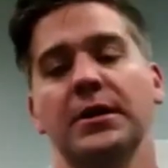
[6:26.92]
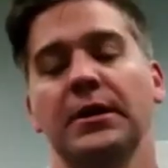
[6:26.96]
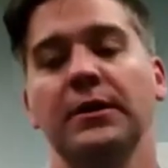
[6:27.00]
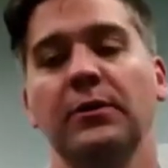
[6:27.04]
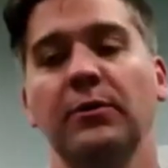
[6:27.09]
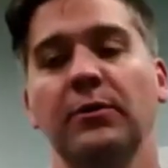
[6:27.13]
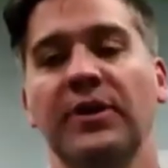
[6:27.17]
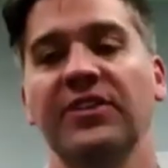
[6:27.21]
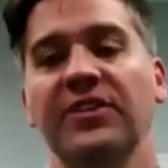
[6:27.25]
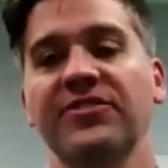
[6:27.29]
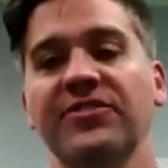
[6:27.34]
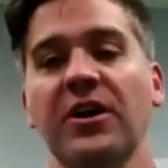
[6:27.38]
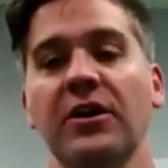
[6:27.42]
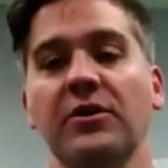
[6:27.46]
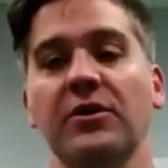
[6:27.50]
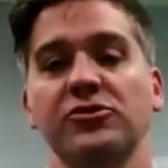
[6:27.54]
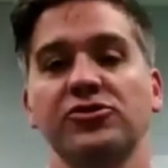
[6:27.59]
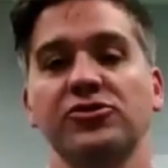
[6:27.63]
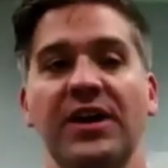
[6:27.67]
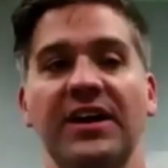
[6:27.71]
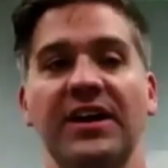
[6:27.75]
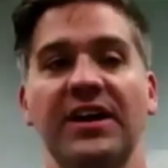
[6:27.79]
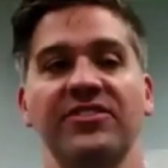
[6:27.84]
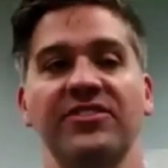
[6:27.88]
We can start
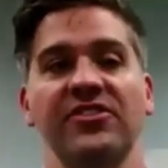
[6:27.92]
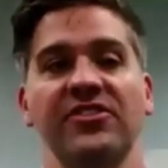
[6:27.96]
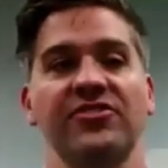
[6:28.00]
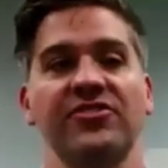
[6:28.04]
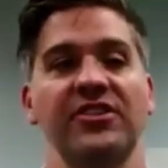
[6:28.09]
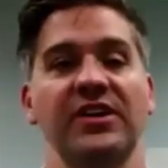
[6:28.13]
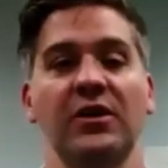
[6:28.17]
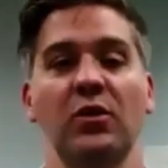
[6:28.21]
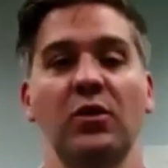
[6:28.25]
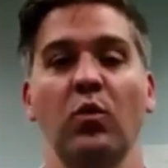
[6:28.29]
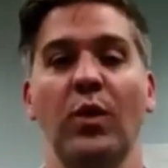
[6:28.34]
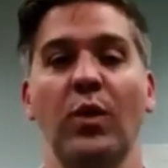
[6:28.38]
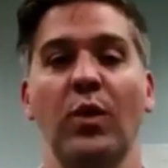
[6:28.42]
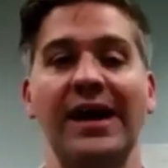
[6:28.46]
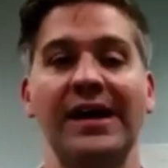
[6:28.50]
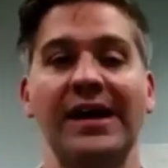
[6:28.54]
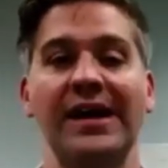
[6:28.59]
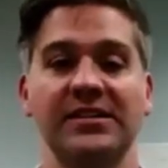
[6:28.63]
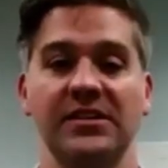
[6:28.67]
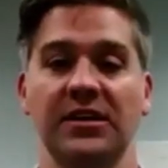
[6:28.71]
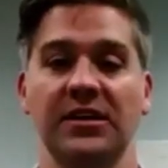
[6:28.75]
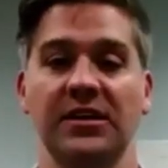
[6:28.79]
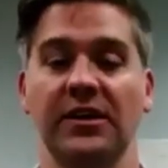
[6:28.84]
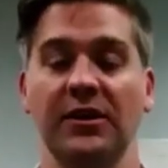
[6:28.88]
transitioning weight,
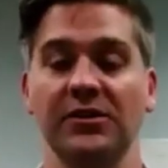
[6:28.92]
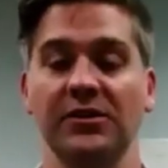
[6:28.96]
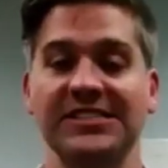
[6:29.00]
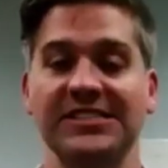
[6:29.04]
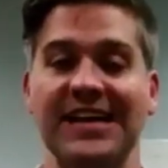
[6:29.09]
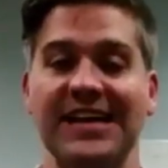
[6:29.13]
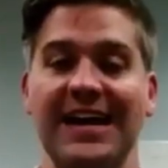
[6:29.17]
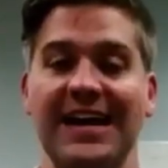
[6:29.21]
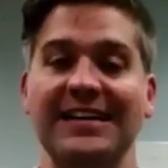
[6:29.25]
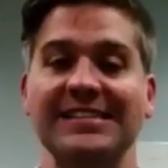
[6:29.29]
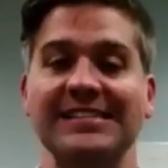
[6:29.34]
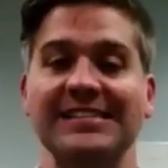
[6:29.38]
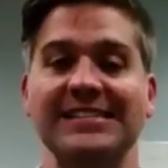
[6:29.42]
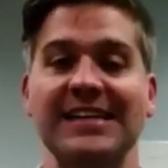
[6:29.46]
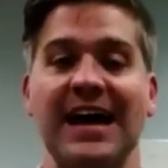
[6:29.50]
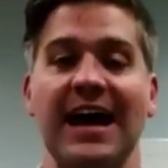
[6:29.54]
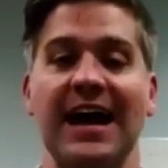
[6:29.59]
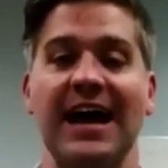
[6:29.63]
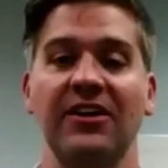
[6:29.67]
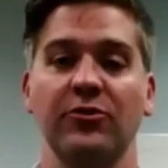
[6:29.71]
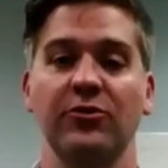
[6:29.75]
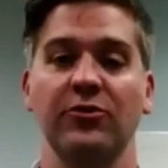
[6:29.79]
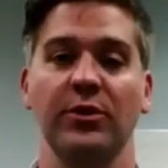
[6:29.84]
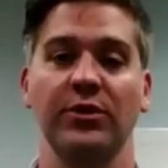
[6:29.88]
you know, side to side
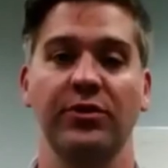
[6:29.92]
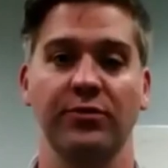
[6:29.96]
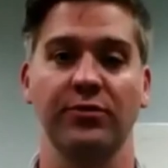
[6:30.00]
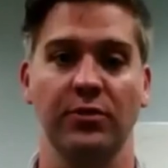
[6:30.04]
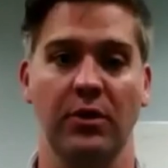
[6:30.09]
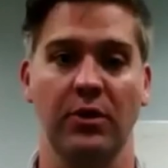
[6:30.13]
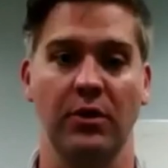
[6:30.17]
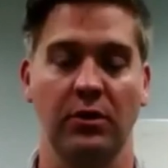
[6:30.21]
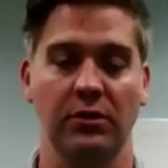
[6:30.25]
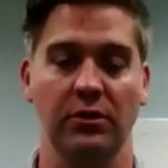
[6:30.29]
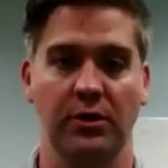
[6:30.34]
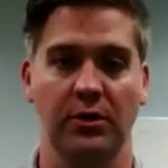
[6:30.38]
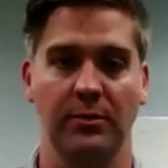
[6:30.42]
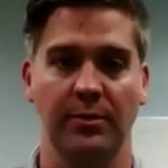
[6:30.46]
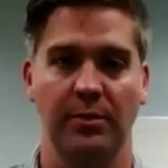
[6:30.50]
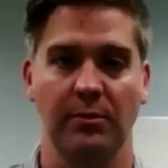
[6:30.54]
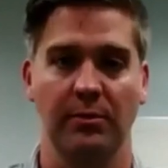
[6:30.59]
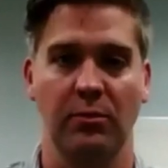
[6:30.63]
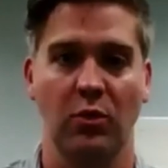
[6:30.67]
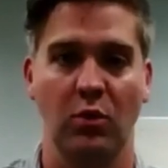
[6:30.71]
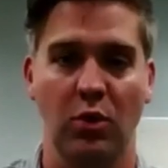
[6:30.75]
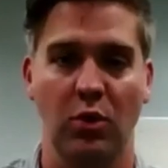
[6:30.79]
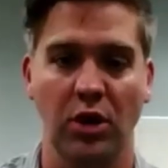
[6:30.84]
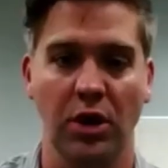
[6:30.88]
as we throw a little bit
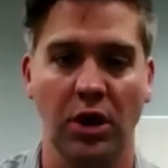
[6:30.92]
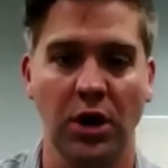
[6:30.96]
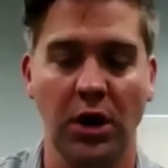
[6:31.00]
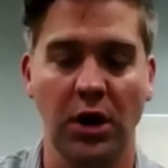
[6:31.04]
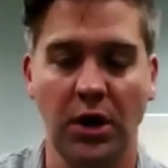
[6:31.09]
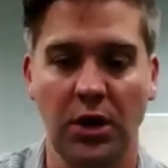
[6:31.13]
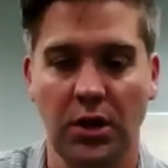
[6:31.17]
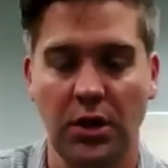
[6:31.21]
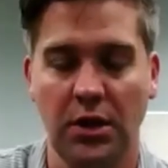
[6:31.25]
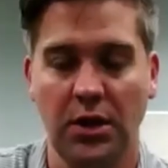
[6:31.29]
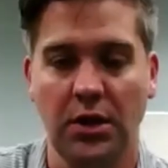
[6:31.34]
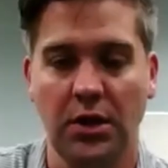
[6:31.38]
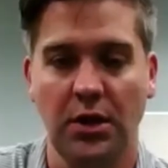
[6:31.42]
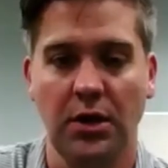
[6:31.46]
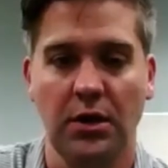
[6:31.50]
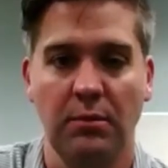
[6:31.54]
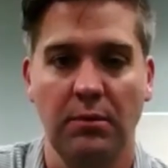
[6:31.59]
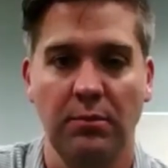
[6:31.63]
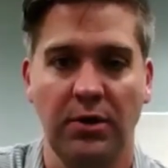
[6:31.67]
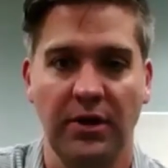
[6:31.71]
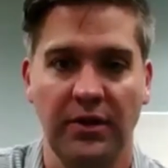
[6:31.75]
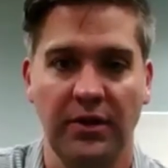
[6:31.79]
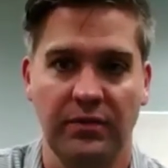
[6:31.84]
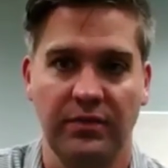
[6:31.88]
more.
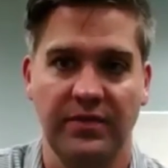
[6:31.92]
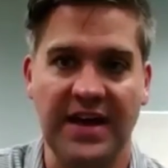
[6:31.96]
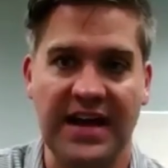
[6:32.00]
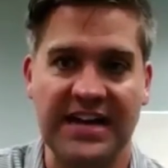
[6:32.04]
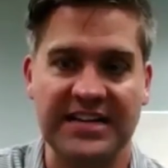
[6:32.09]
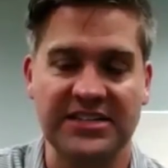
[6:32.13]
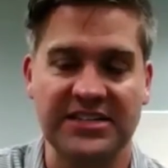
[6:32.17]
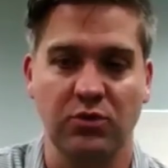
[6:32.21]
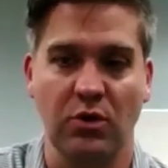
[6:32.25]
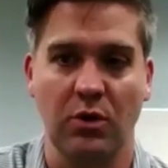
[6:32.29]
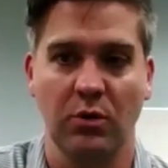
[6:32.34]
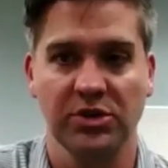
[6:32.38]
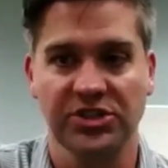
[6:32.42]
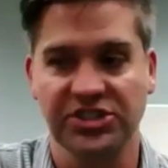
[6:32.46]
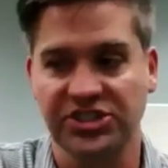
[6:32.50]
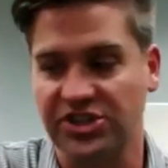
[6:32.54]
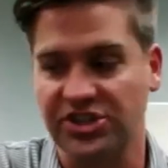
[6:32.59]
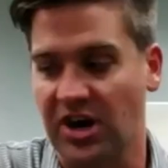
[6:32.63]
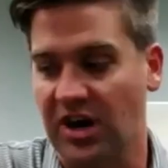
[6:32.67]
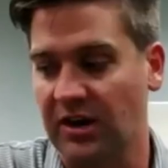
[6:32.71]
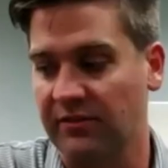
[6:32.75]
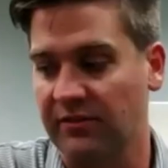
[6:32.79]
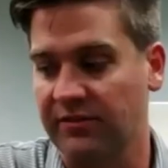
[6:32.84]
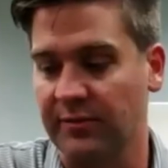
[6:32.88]
But that's where we're
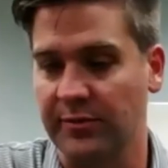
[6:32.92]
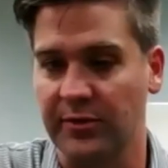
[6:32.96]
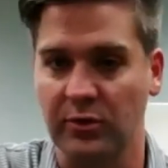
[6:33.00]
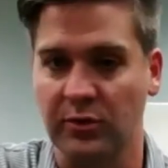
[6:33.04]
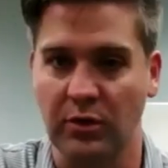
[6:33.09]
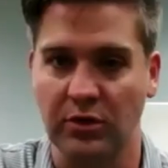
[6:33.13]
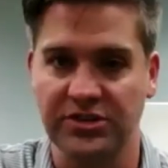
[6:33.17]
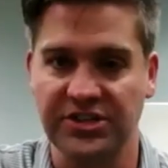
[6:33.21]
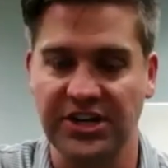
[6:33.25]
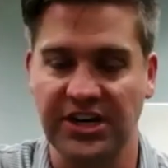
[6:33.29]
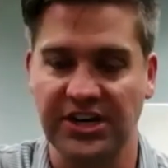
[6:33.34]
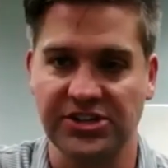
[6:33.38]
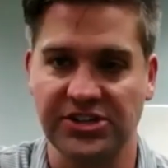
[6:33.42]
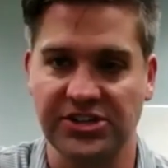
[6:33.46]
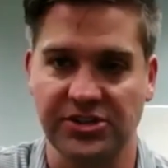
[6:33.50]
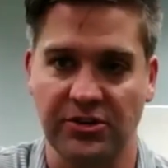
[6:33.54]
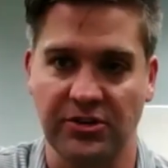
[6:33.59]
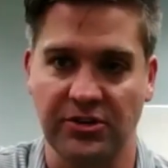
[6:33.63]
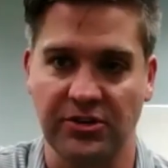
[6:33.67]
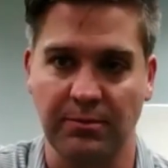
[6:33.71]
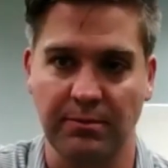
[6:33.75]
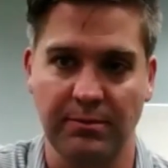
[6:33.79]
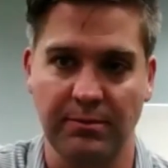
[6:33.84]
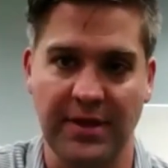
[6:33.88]
starting from the rotational
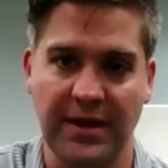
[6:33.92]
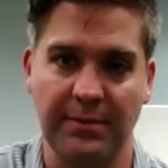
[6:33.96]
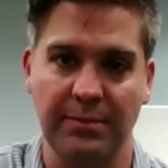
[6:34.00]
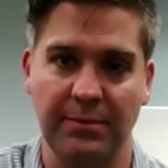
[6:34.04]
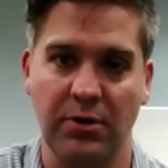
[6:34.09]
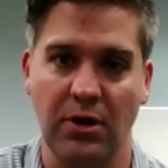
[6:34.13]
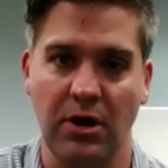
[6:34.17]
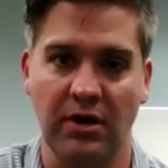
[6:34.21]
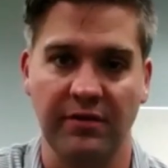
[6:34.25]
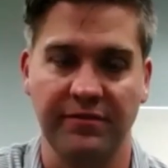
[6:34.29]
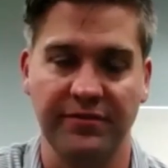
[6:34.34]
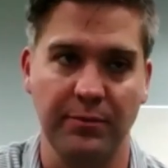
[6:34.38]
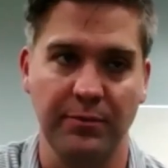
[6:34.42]
med ball. If you